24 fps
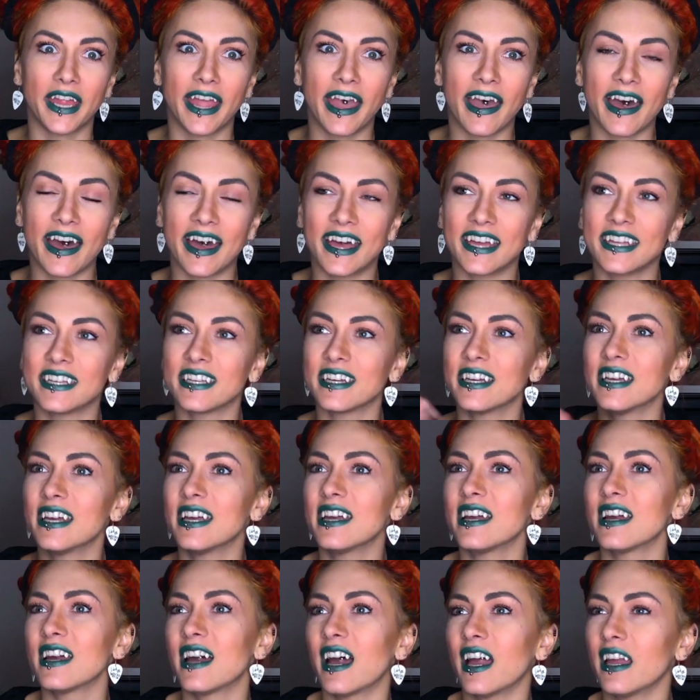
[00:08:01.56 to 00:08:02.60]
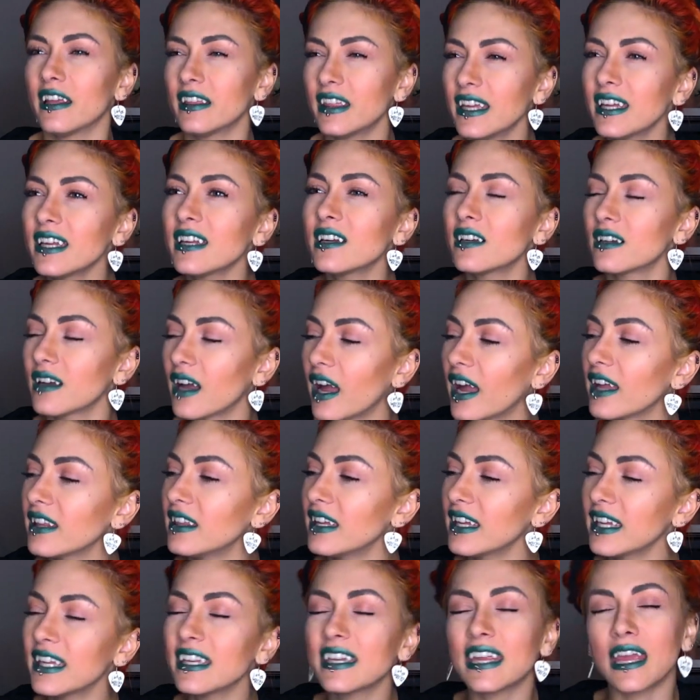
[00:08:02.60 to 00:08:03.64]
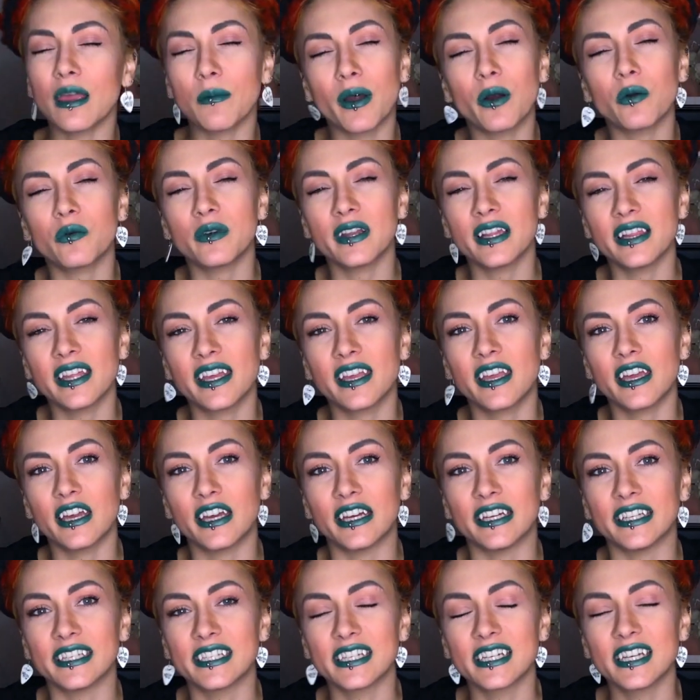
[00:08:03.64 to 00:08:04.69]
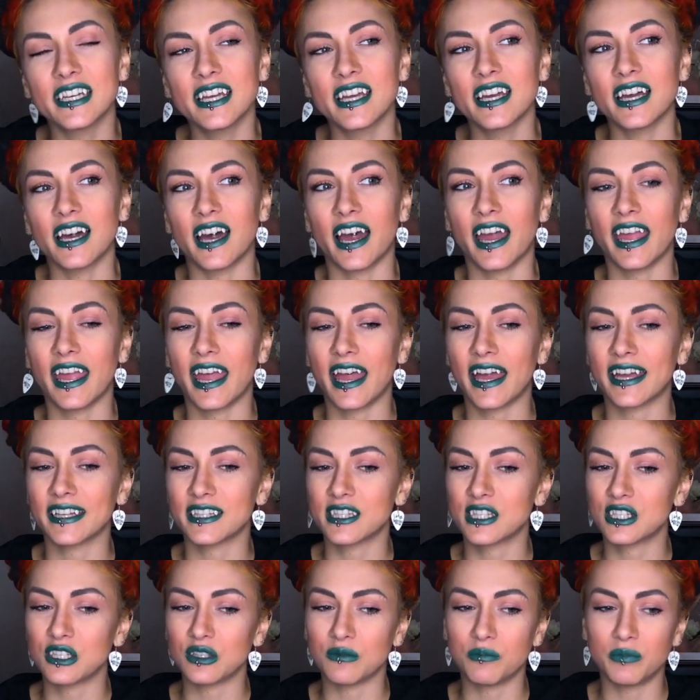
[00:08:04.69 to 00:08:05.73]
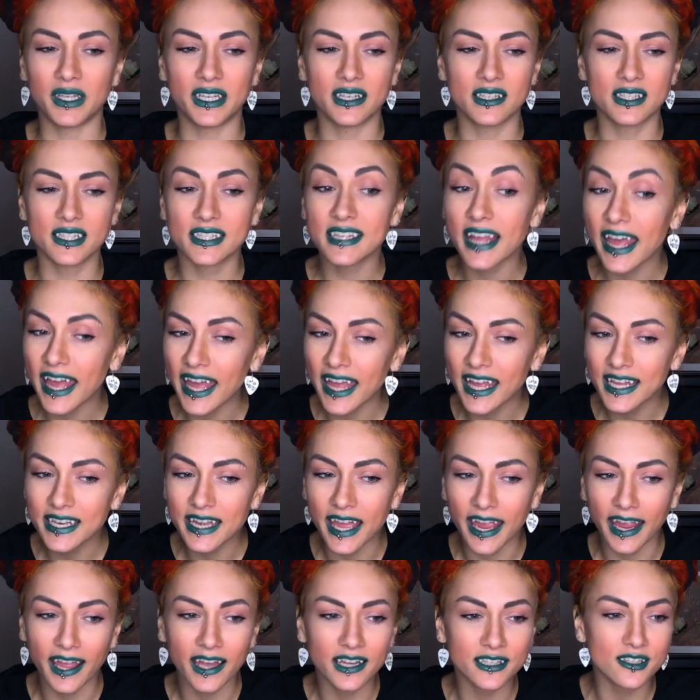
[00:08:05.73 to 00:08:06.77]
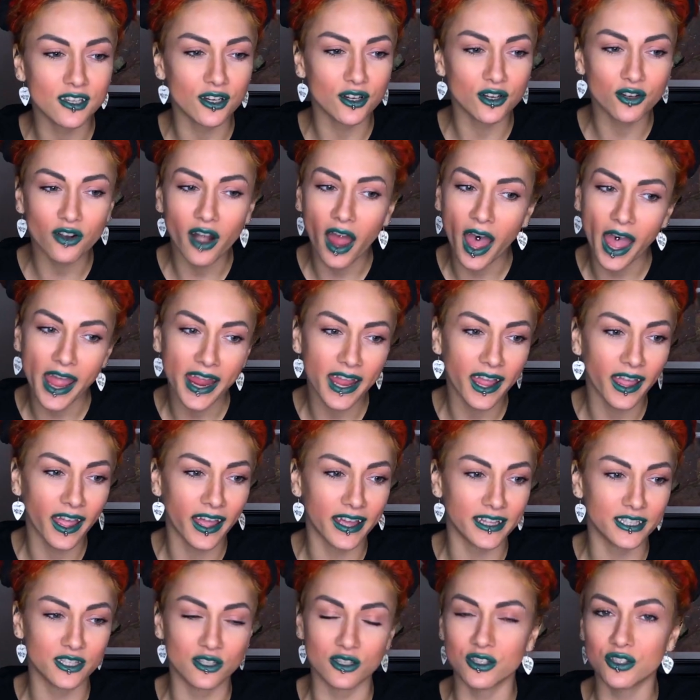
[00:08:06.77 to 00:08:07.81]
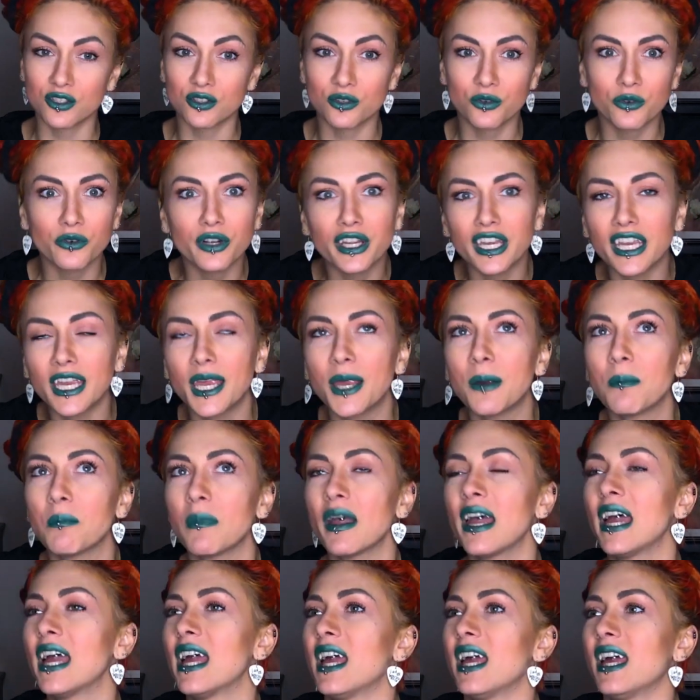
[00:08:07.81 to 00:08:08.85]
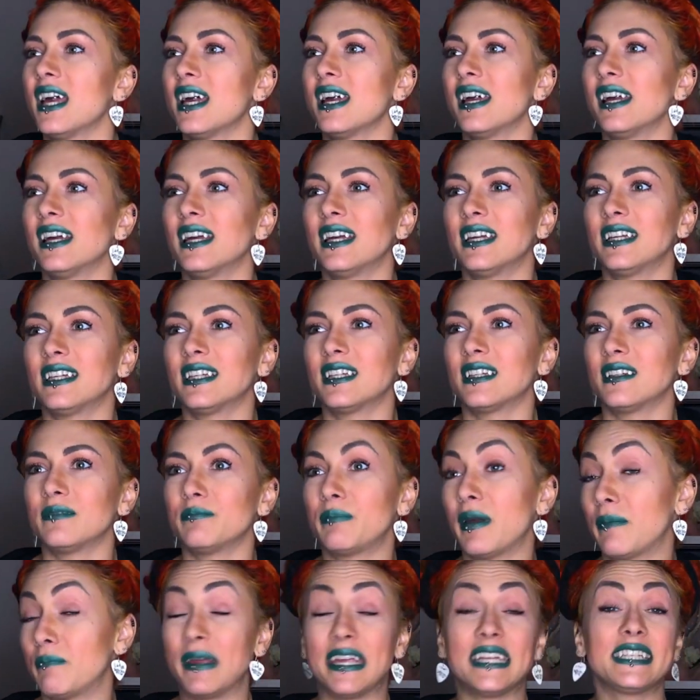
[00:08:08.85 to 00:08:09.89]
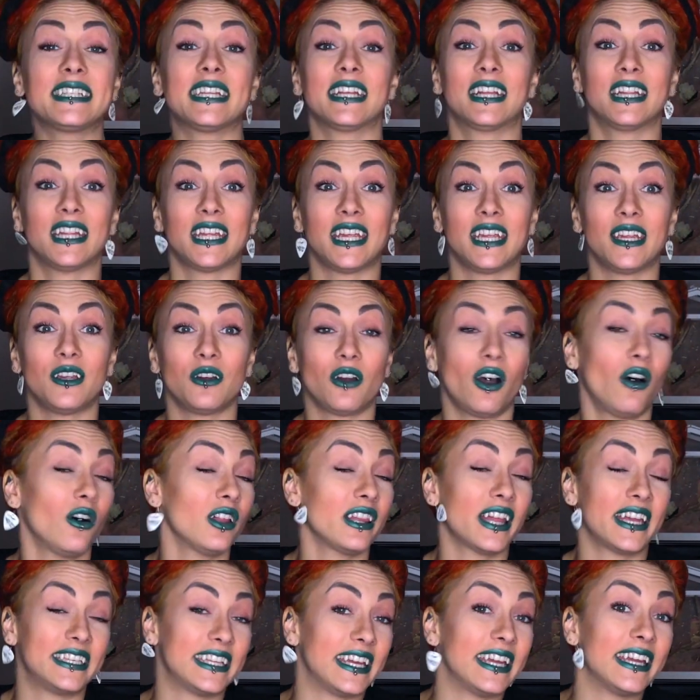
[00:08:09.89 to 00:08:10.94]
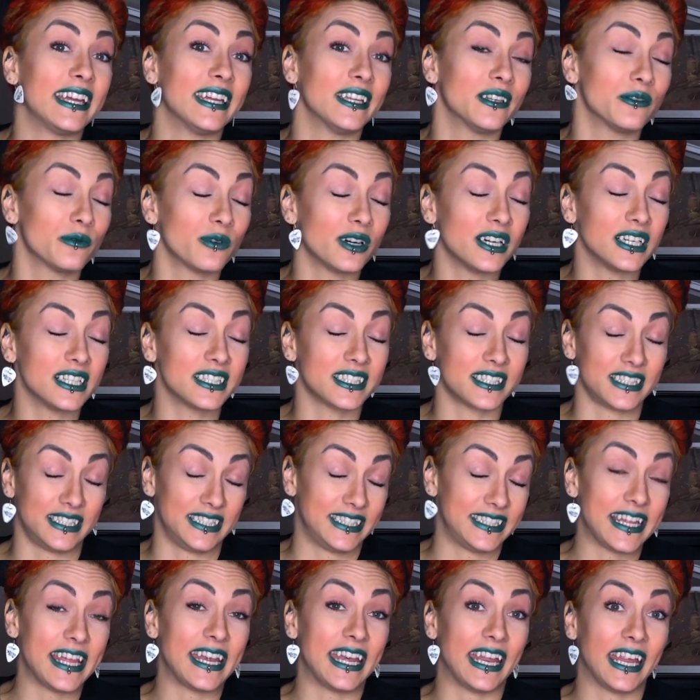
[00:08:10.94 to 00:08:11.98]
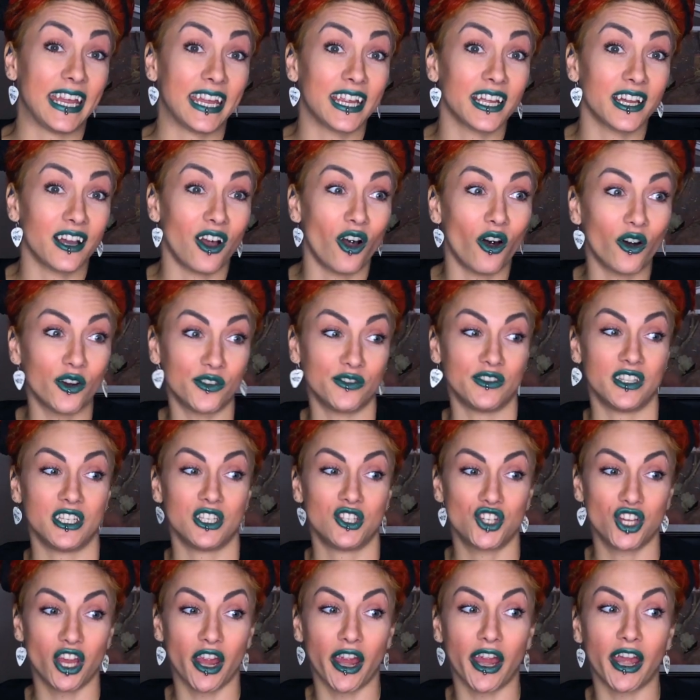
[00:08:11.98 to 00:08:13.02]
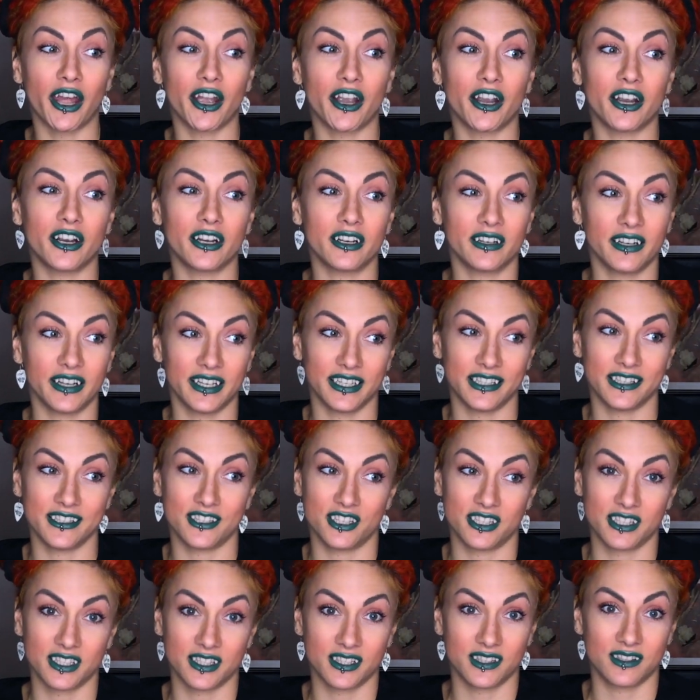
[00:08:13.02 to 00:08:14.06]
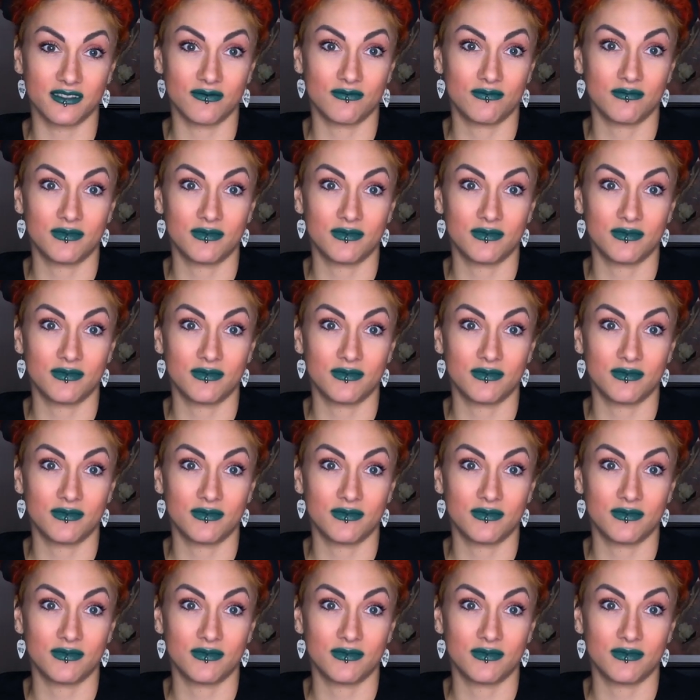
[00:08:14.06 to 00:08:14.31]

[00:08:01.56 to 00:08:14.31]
we had. I think I think it came out really good. I had to be sad, I had to cry, I had to scream. But basically, all I did was sitting on a chair and just